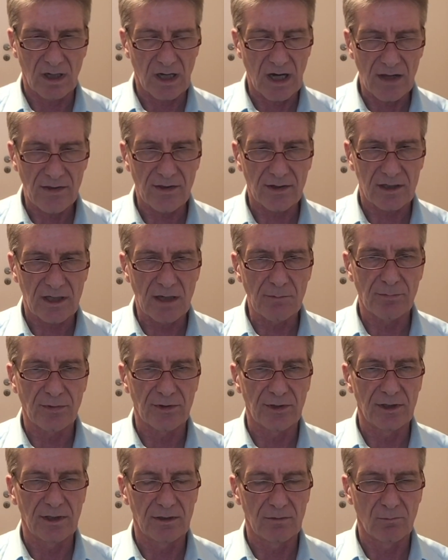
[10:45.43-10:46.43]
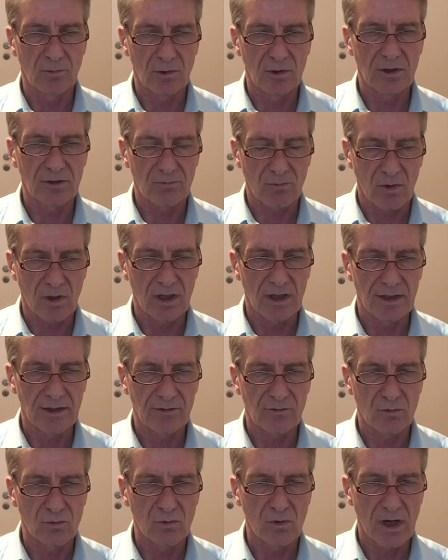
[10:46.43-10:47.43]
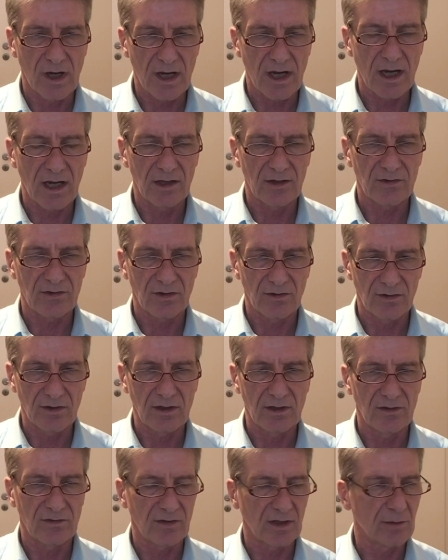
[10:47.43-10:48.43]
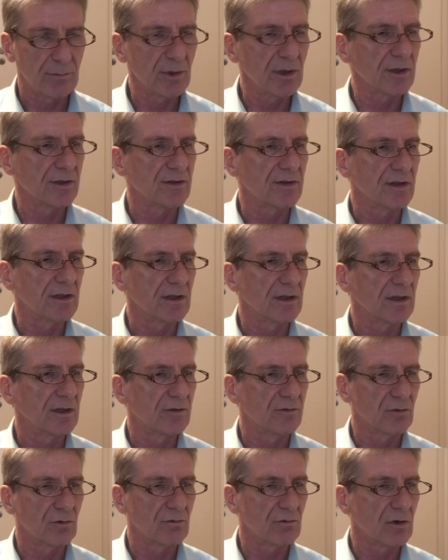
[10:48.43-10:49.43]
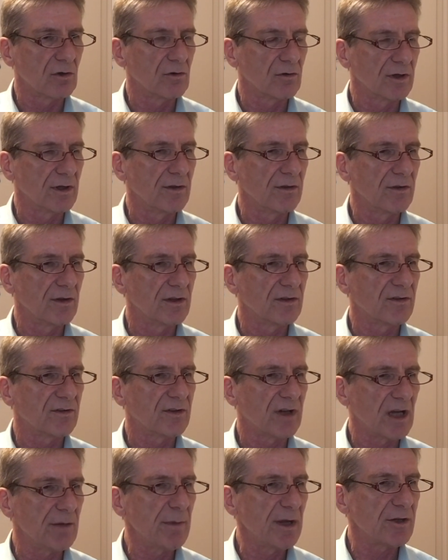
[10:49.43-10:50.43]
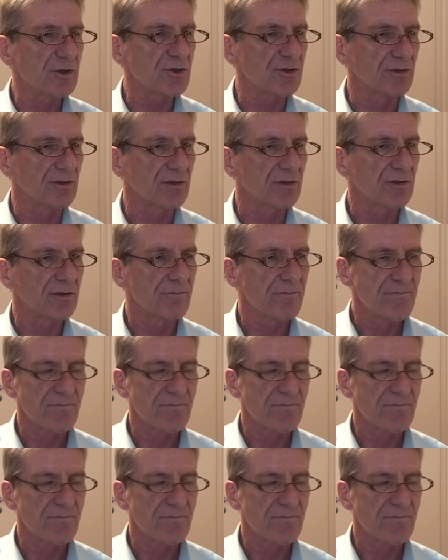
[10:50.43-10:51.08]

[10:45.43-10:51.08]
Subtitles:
other company worldwide who has this ability to grow in these dimensions.